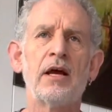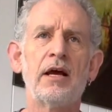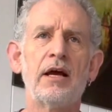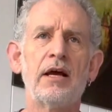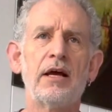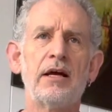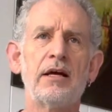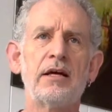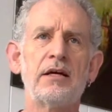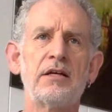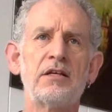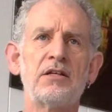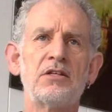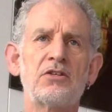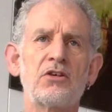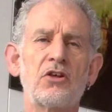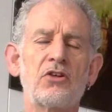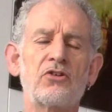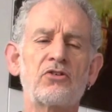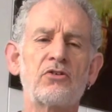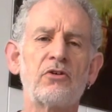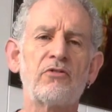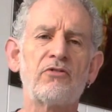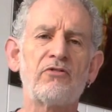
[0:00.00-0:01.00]
is
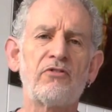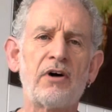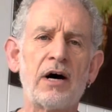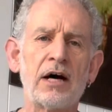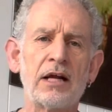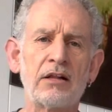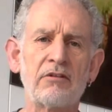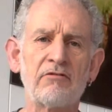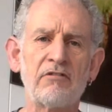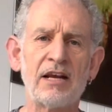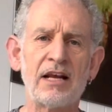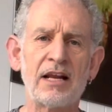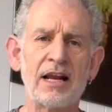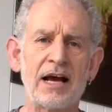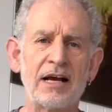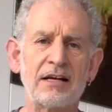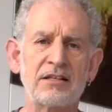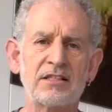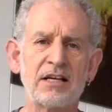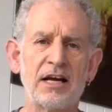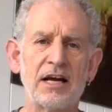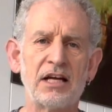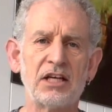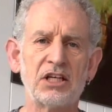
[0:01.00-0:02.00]
through final
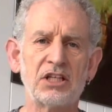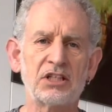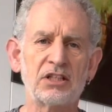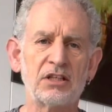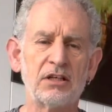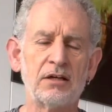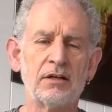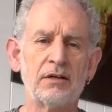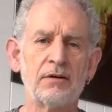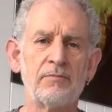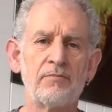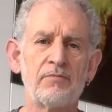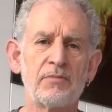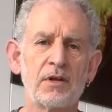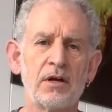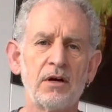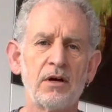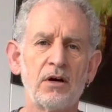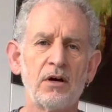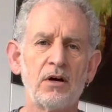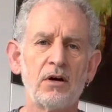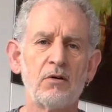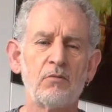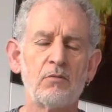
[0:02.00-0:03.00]
relaxation,
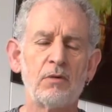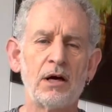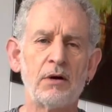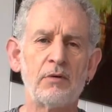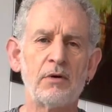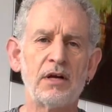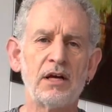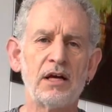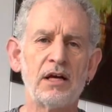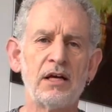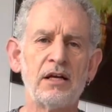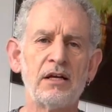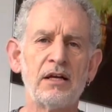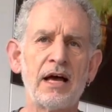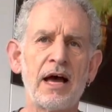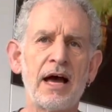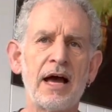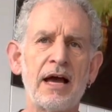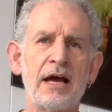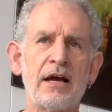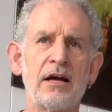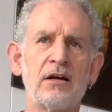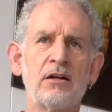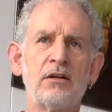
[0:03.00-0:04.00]
where we
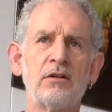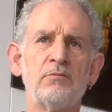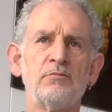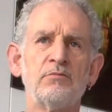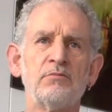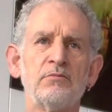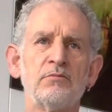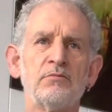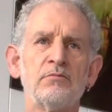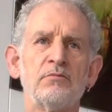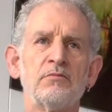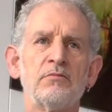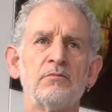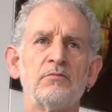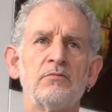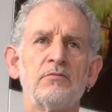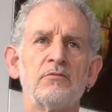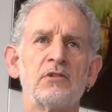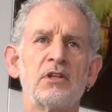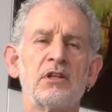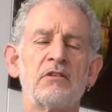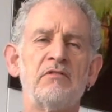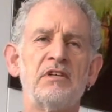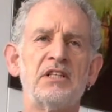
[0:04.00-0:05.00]
inhale,
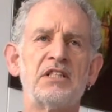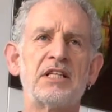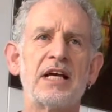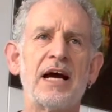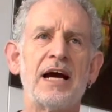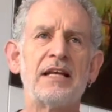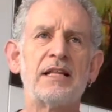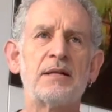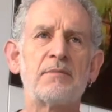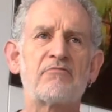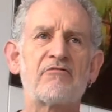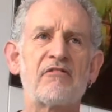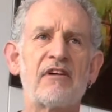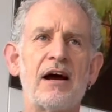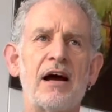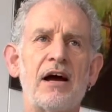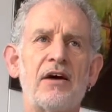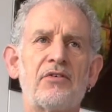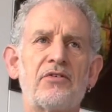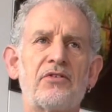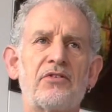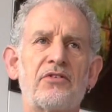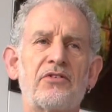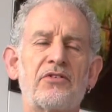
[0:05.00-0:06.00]
retain the
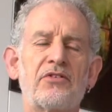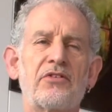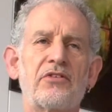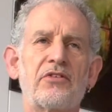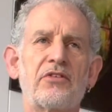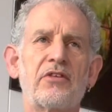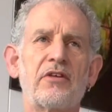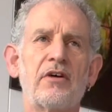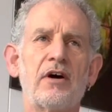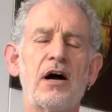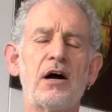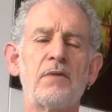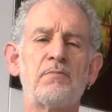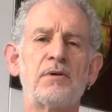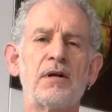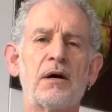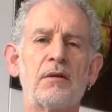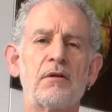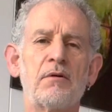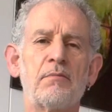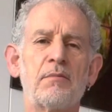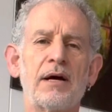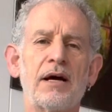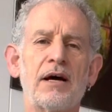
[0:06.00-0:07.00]
breath, open up
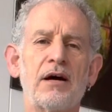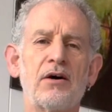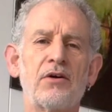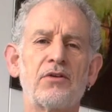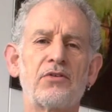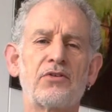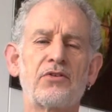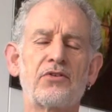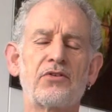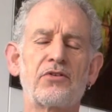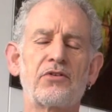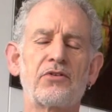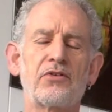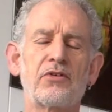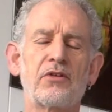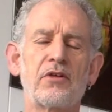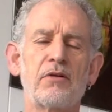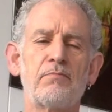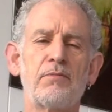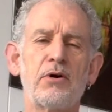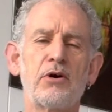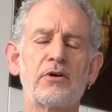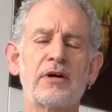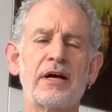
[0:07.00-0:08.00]
the mouth,
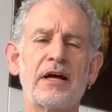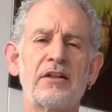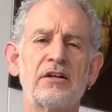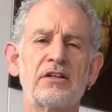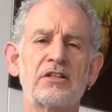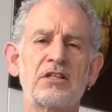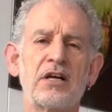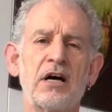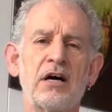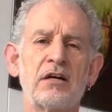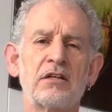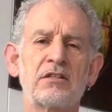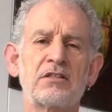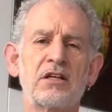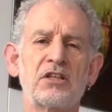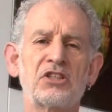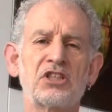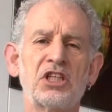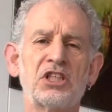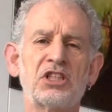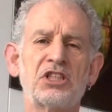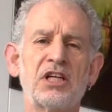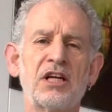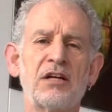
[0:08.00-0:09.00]
poke out the tongue, touch
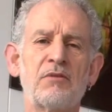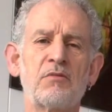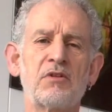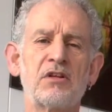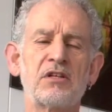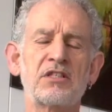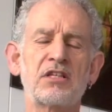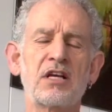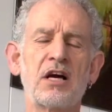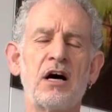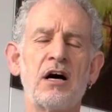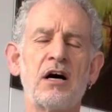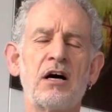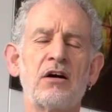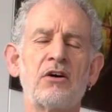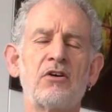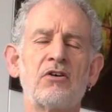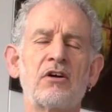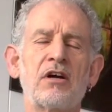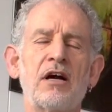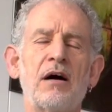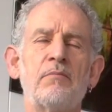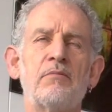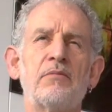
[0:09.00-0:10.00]
your chin with the tongue,
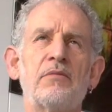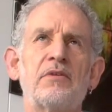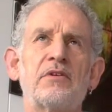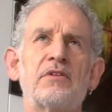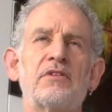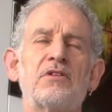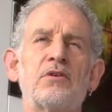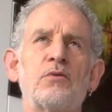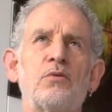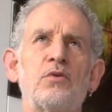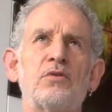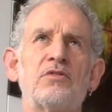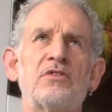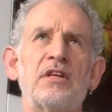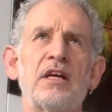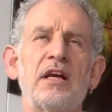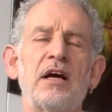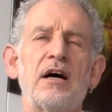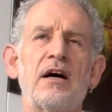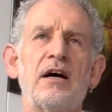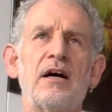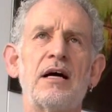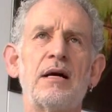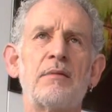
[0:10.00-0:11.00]
look up towards the
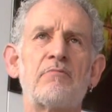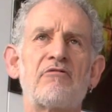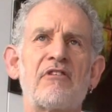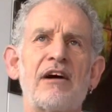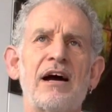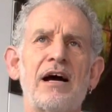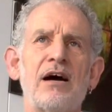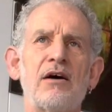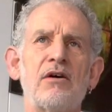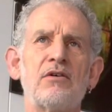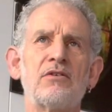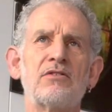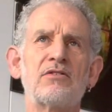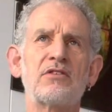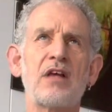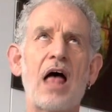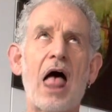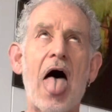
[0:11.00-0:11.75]
eyebrows.